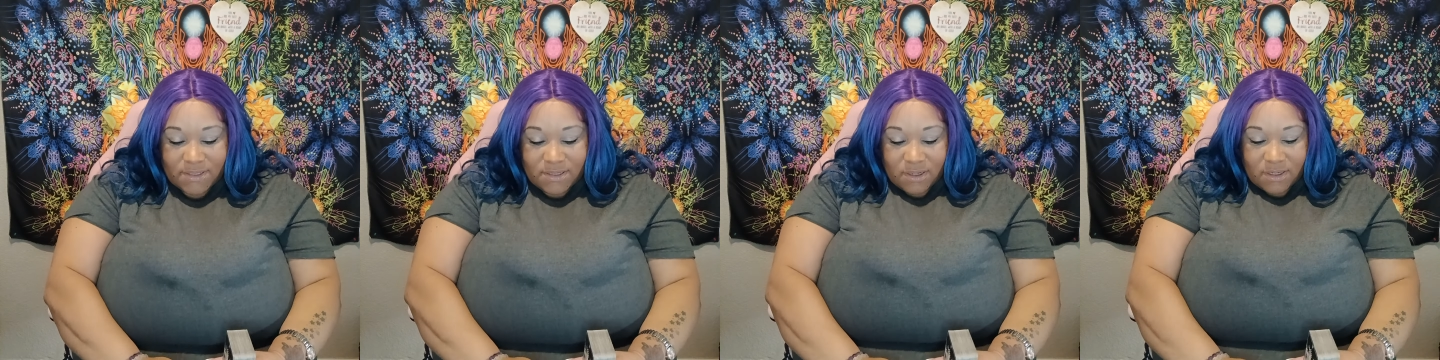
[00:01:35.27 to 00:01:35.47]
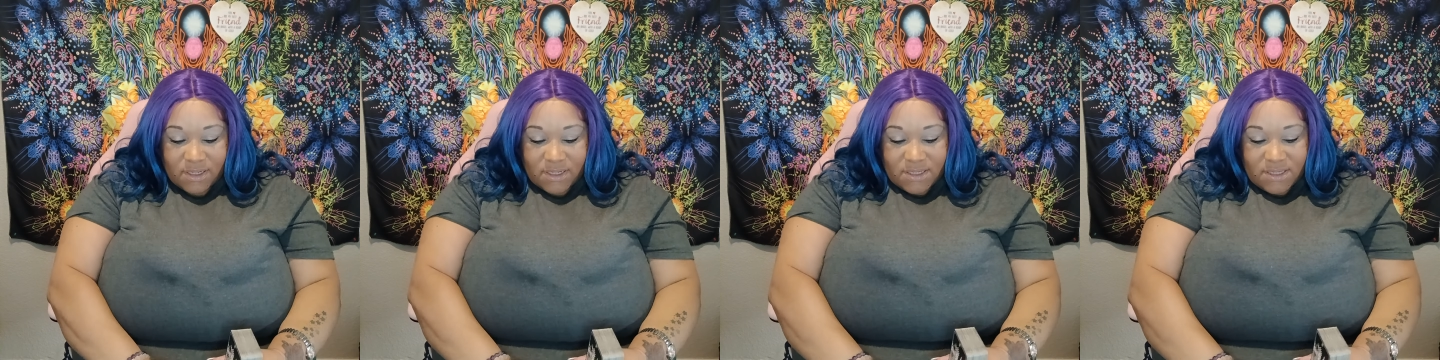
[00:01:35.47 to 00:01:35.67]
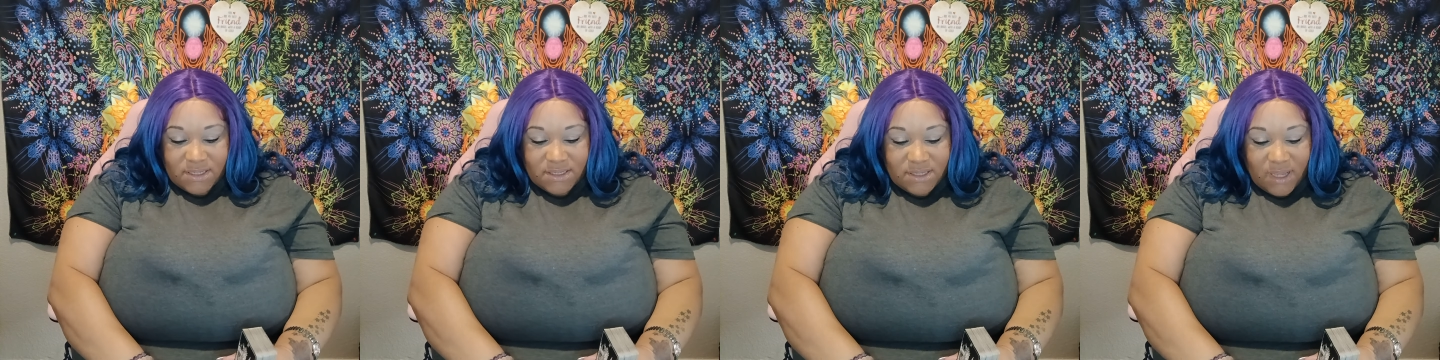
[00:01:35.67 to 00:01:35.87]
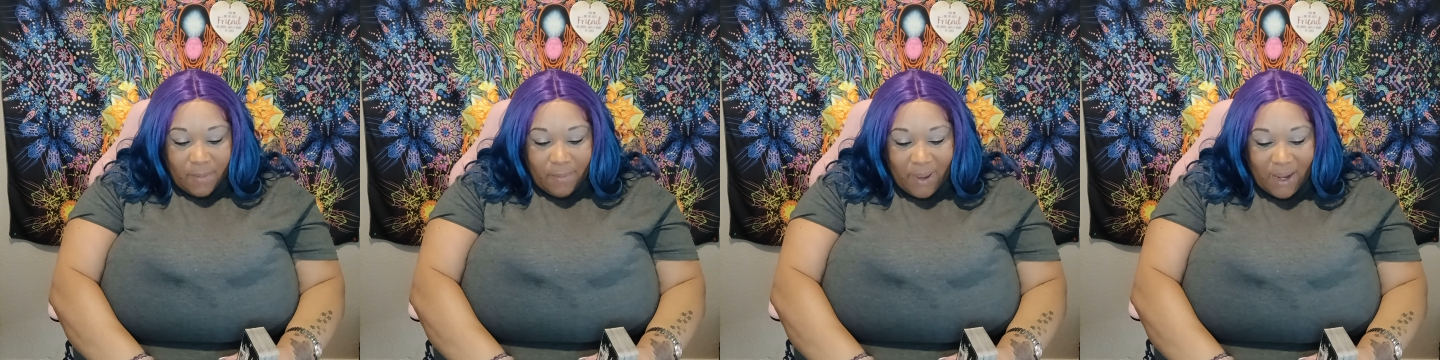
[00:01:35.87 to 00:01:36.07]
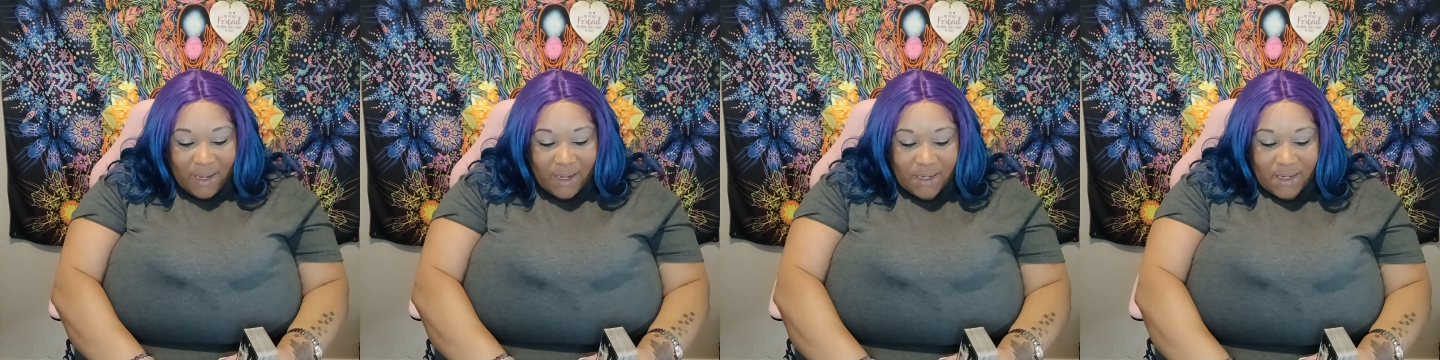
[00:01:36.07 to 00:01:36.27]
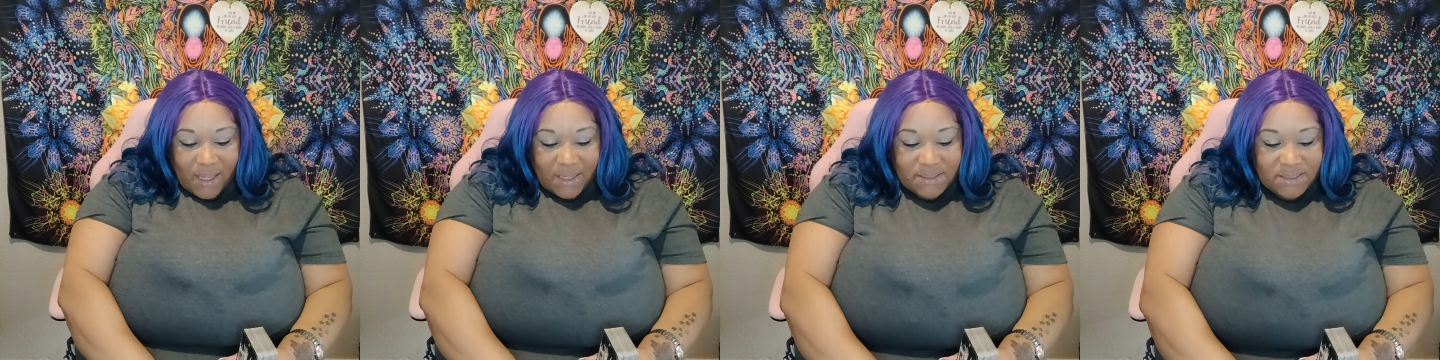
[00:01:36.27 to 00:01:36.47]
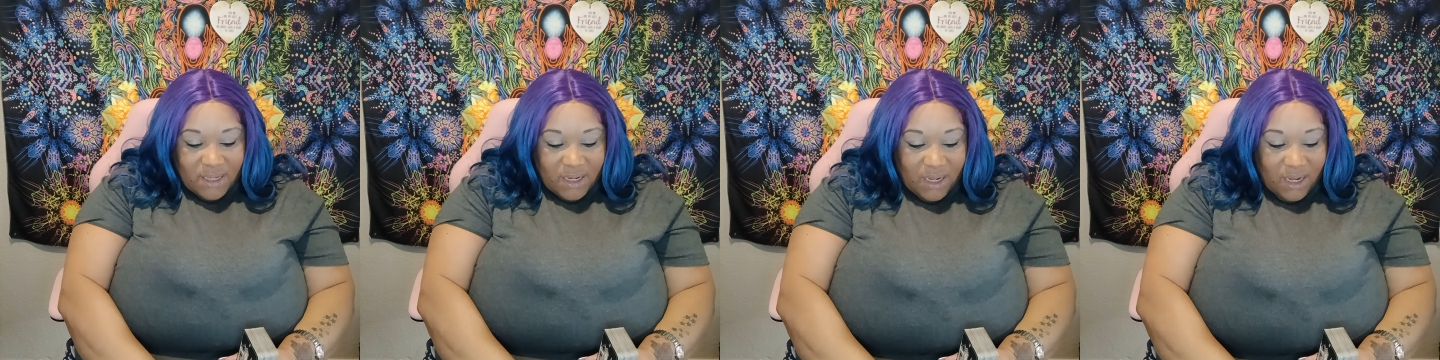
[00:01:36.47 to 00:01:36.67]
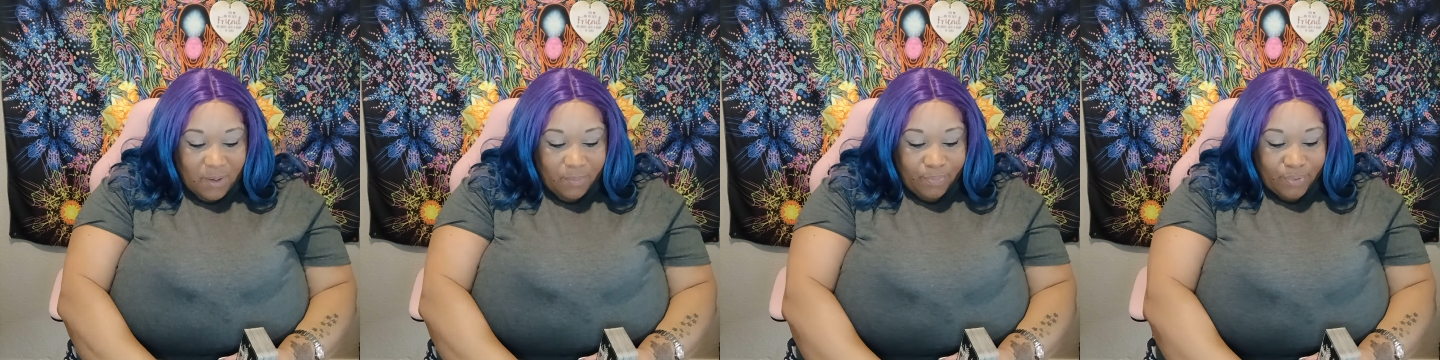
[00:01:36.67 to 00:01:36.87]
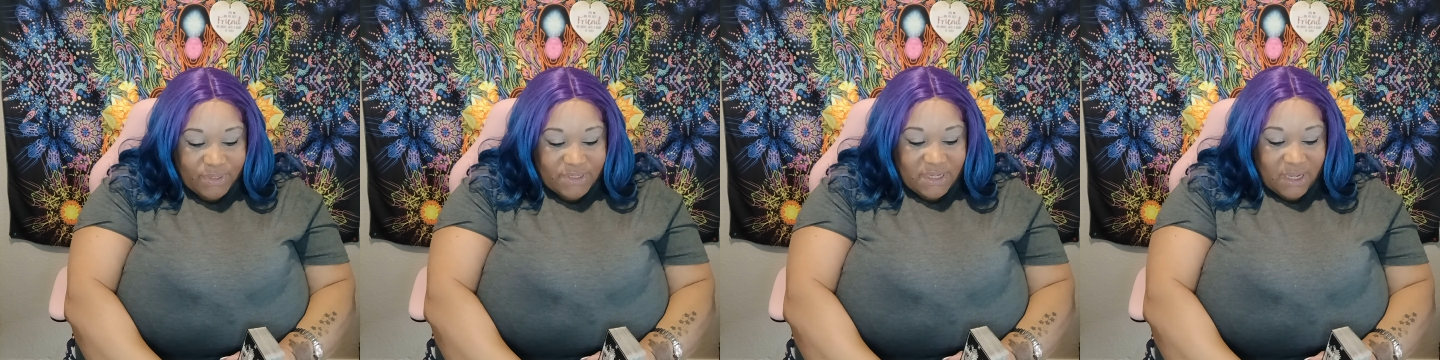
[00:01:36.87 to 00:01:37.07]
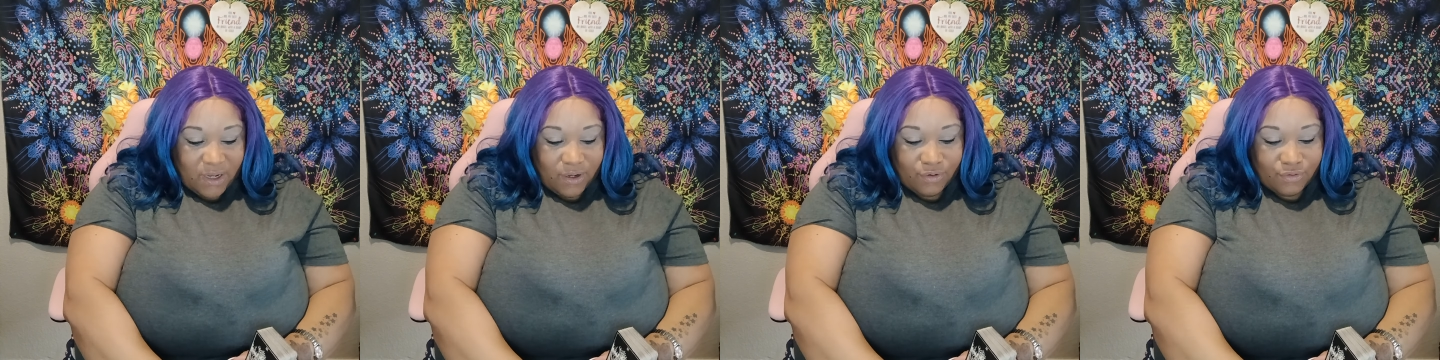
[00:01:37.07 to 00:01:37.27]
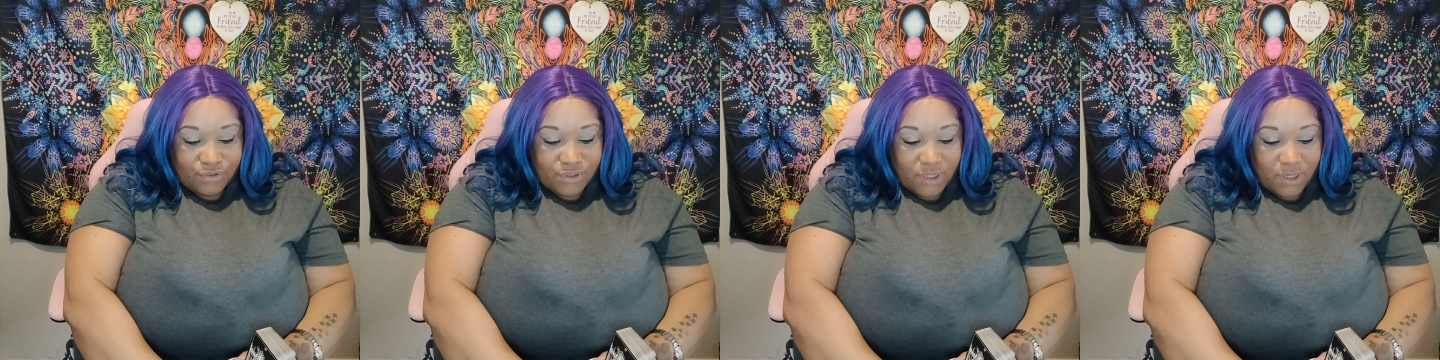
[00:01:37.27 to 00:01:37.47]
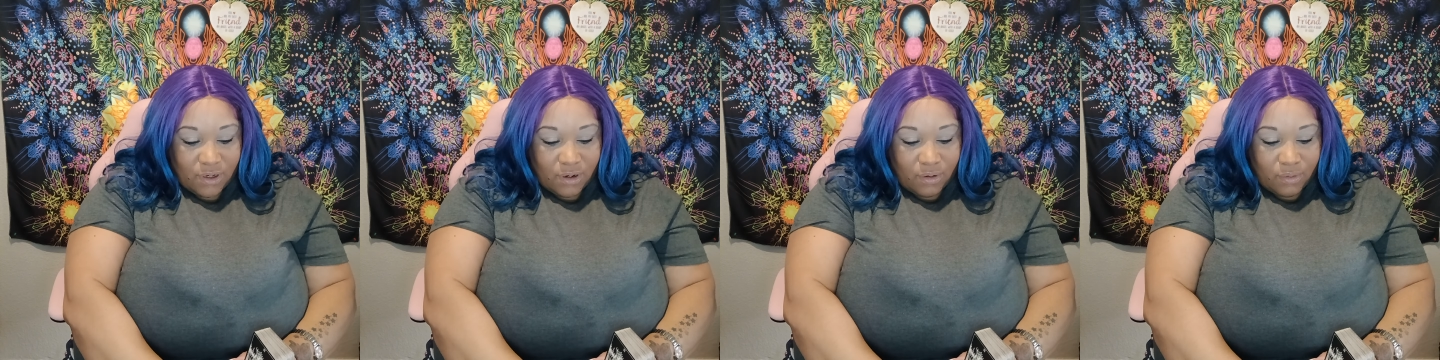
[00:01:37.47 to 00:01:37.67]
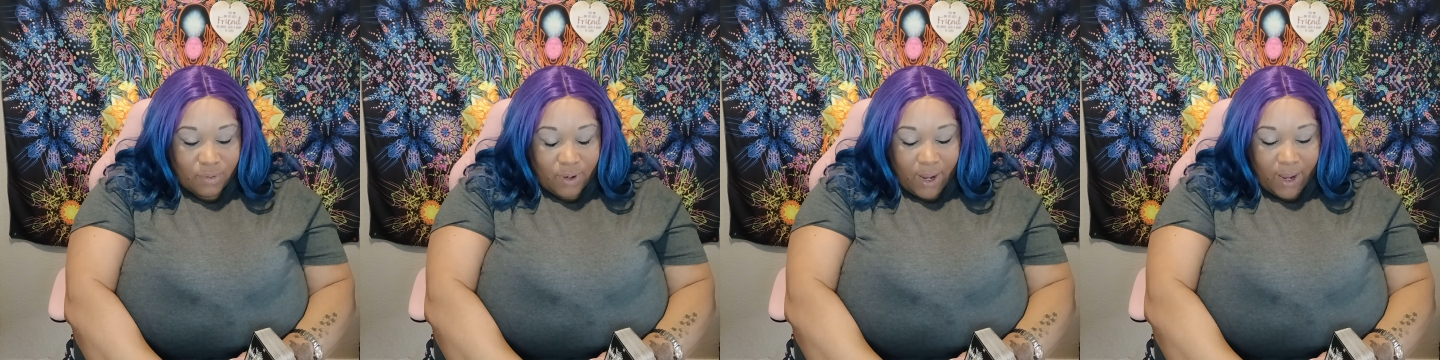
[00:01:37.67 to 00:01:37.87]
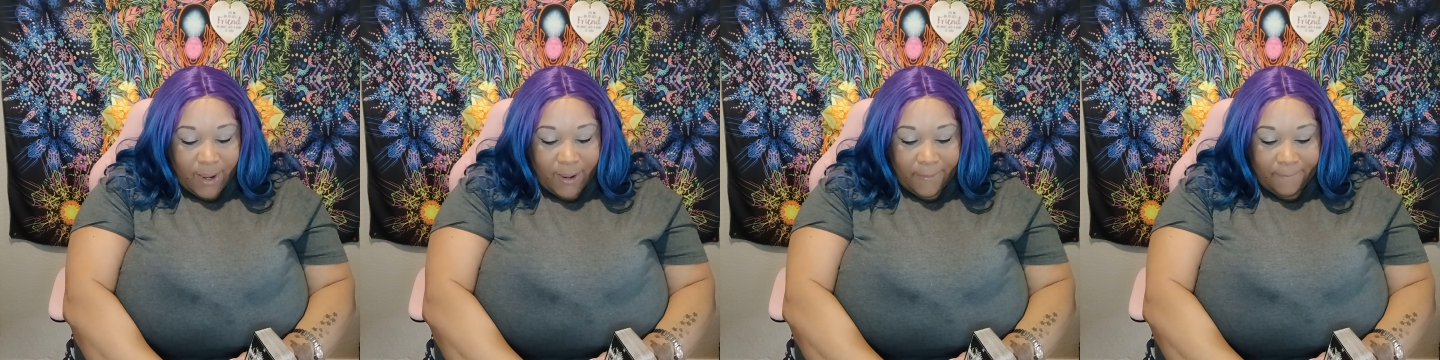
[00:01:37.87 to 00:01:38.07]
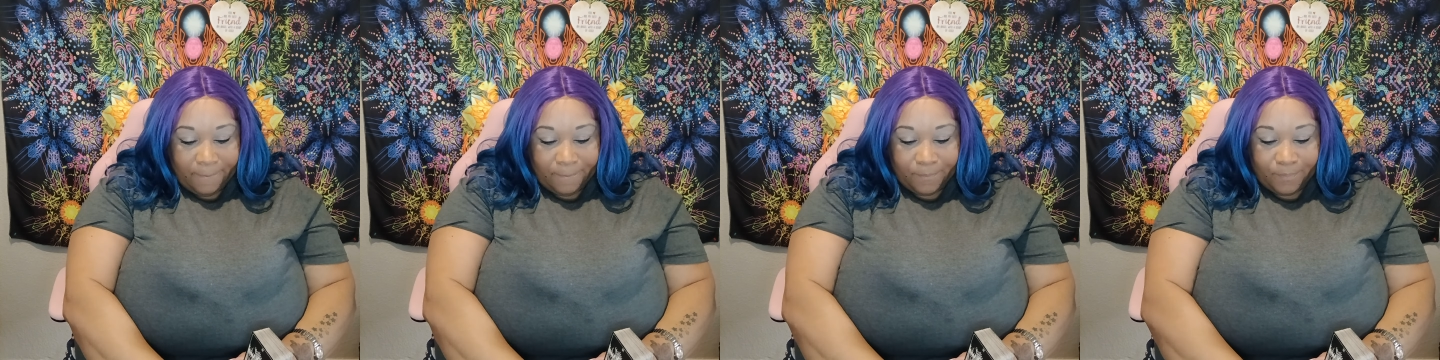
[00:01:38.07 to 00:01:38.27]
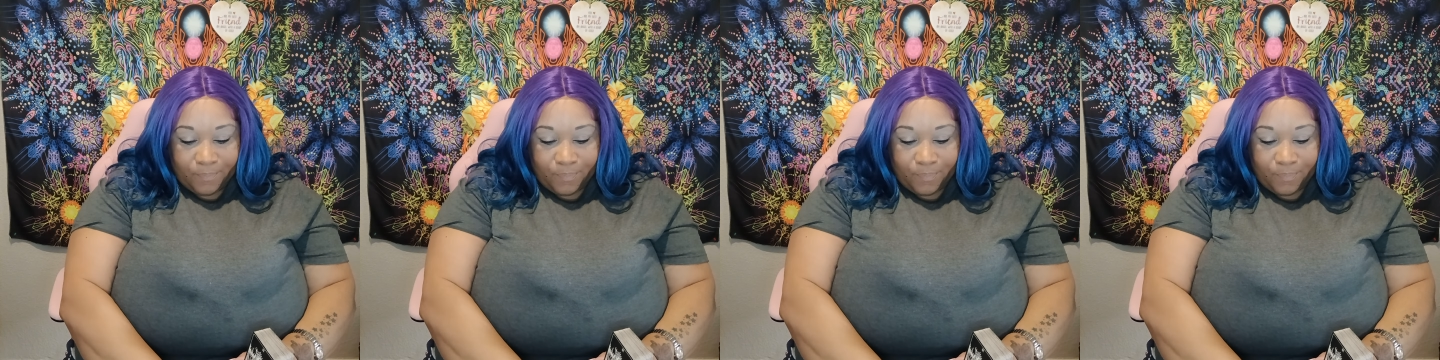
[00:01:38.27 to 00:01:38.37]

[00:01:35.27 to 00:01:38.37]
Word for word: So this is somebody that's in Empress energy, okay?